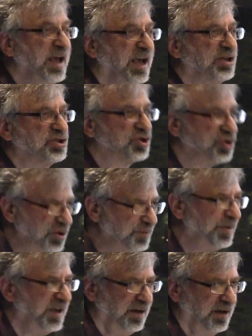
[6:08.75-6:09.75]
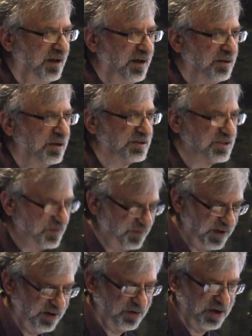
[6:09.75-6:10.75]
It should be the
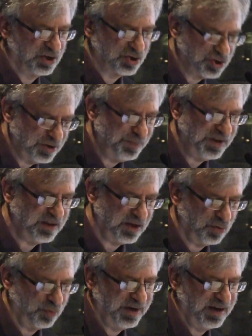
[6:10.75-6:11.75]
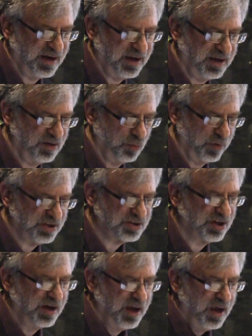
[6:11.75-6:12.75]
sphere, it should be the arena in which